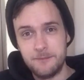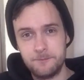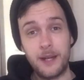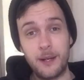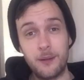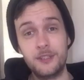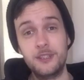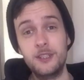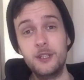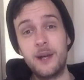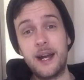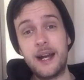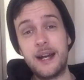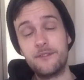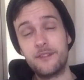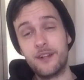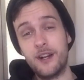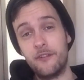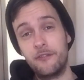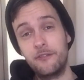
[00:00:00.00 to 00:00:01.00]
Now, I do
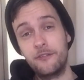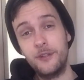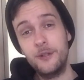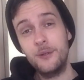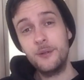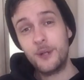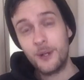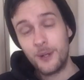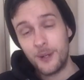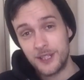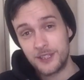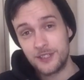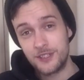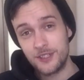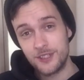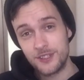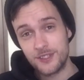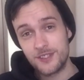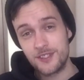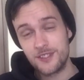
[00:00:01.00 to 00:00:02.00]
have a few
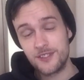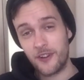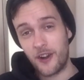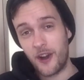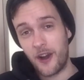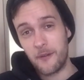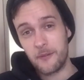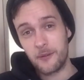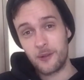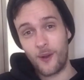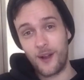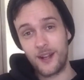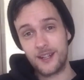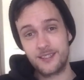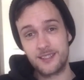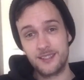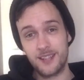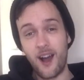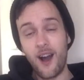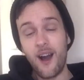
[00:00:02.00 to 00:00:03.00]
questions that I would like
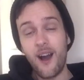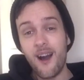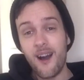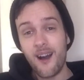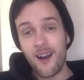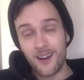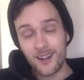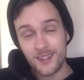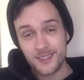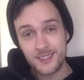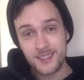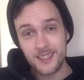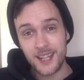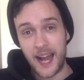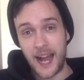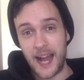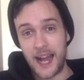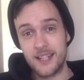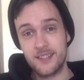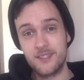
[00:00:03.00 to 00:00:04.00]
to ask
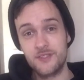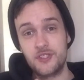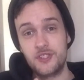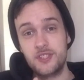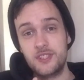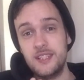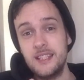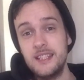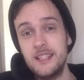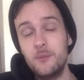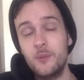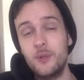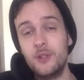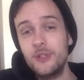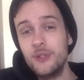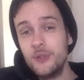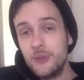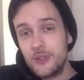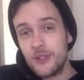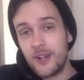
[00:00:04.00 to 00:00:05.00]
and see what
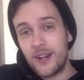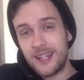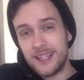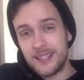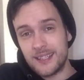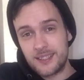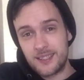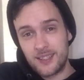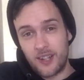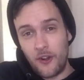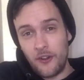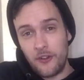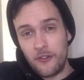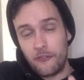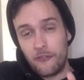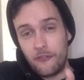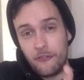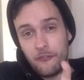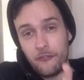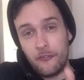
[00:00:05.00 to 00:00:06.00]
you guys kind of
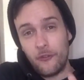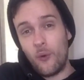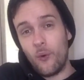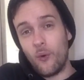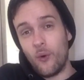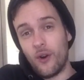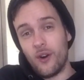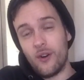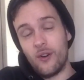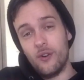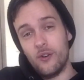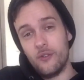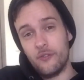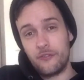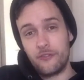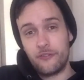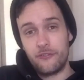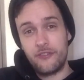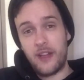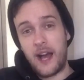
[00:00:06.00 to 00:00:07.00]
thought of
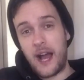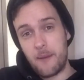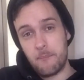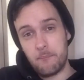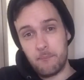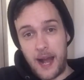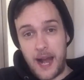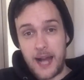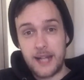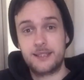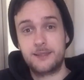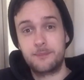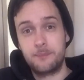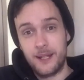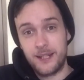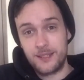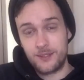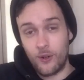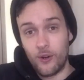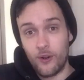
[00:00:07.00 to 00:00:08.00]
that
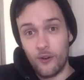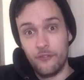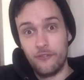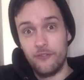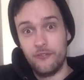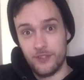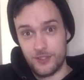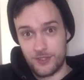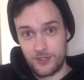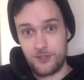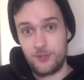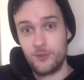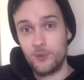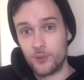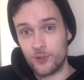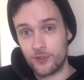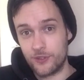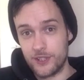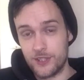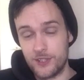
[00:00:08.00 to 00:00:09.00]
aspect of the
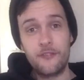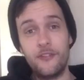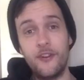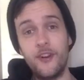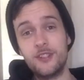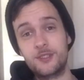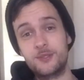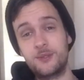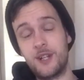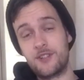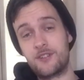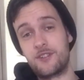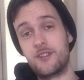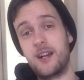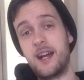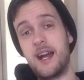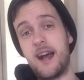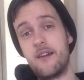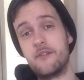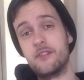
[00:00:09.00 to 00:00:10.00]
story. So the first question
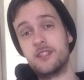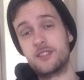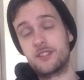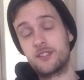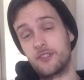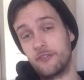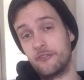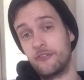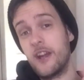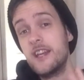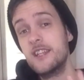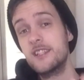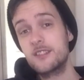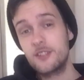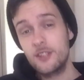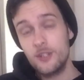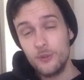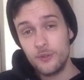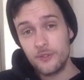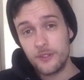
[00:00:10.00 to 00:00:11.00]
I have is, phase
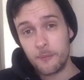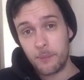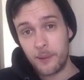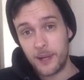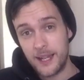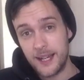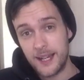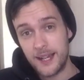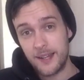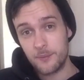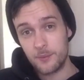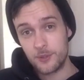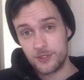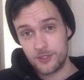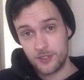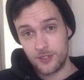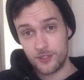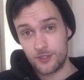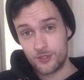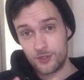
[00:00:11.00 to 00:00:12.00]
2 of the plan was
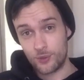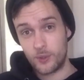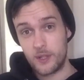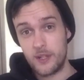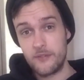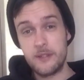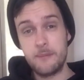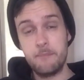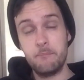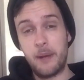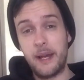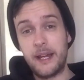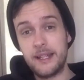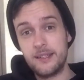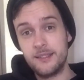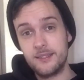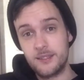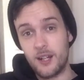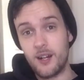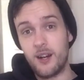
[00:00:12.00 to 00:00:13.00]
to destroy the
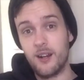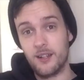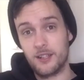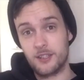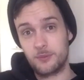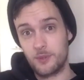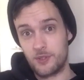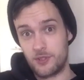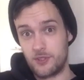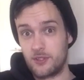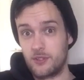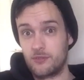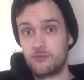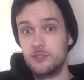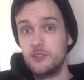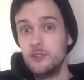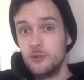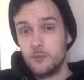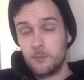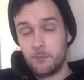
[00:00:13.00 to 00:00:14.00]
main Daleks, which is a
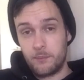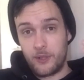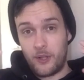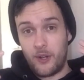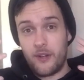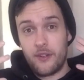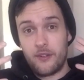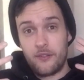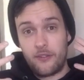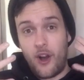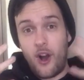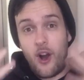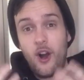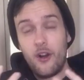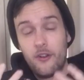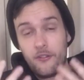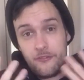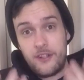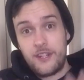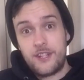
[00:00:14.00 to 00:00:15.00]
real kind of
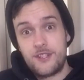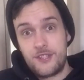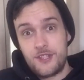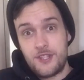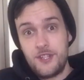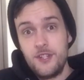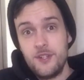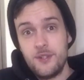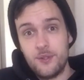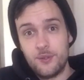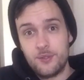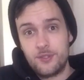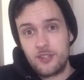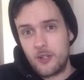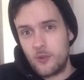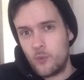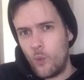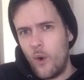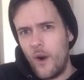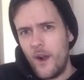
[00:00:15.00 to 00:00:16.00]
hard thing to do.
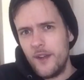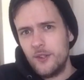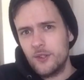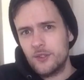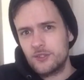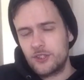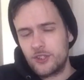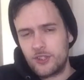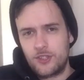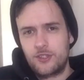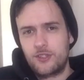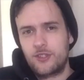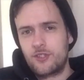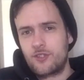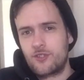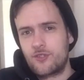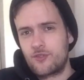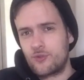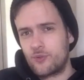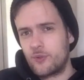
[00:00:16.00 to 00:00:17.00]
So why not just
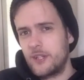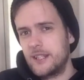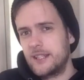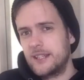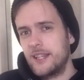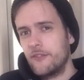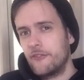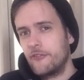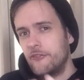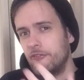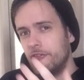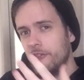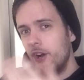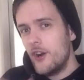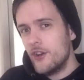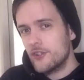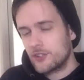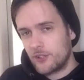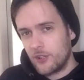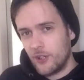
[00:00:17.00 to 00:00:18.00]
destroy the
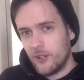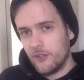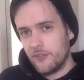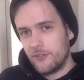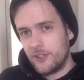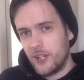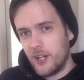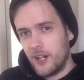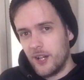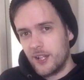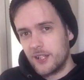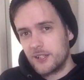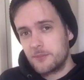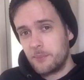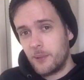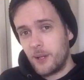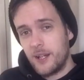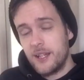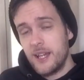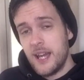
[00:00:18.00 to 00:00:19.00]
first lot of Daleks
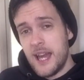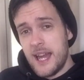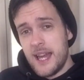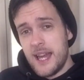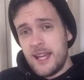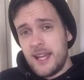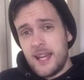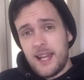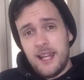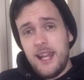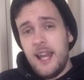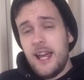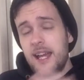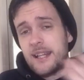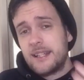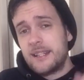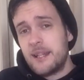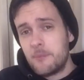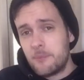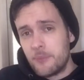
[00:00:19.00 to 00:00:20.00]
by
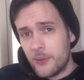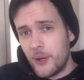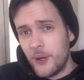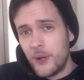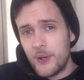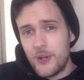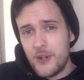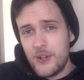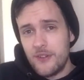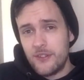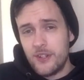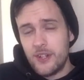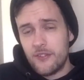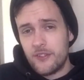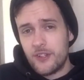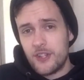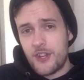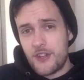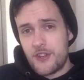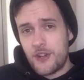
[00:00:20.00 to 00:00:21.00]
letting them know that
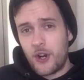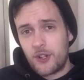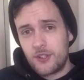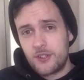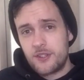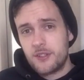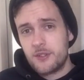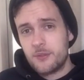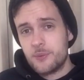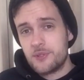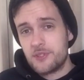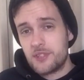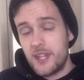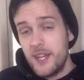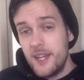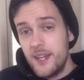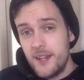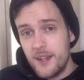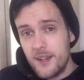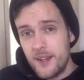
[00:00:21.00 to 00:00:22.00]
the Doctor was
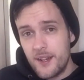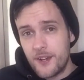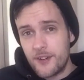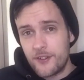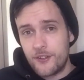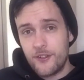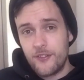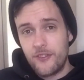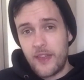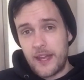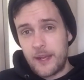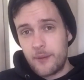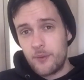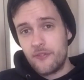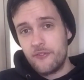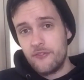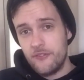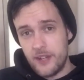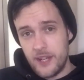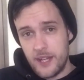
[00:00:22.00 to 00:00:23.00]
here, and they would
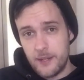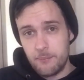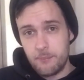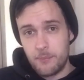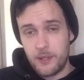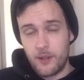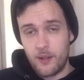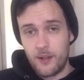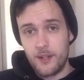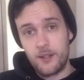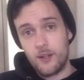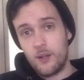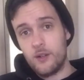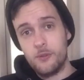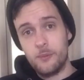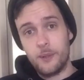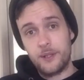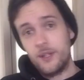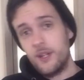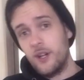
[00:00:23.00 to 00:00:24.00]
then be like, oh
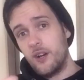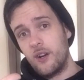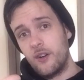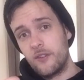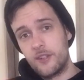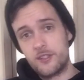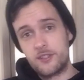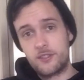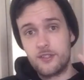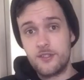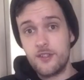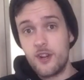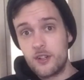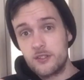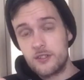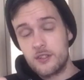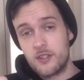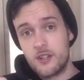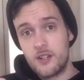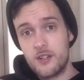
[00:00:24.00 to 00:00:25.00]
my god, it's the
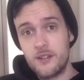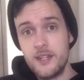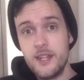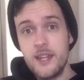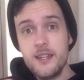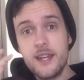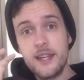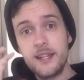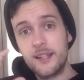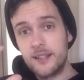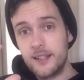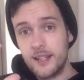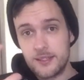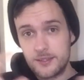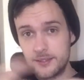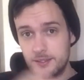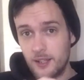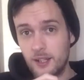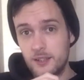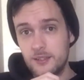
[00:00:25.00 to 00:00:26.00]
Doctor, and then they could get
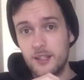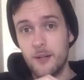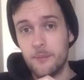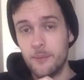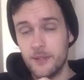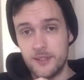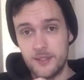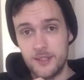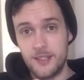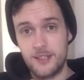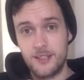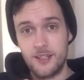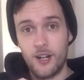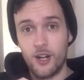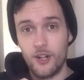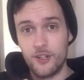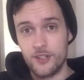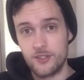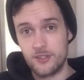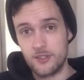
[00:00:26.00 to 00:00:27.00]
sucked up into the
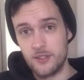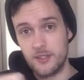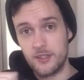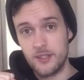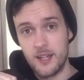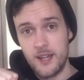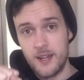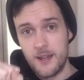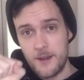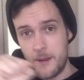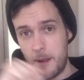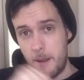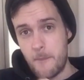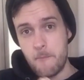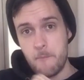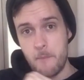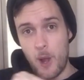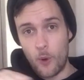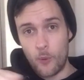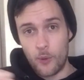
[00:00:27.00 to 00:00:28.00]
TARDIS and
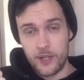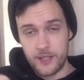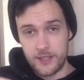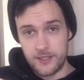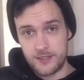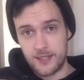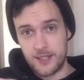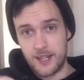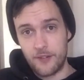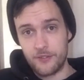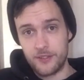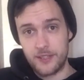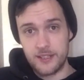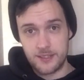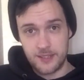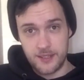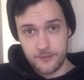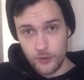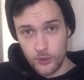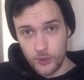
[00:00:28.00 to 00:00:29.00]
melted into nothing,
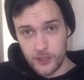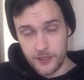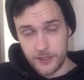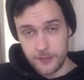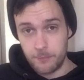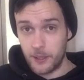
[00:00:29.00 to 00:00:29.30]
into the void.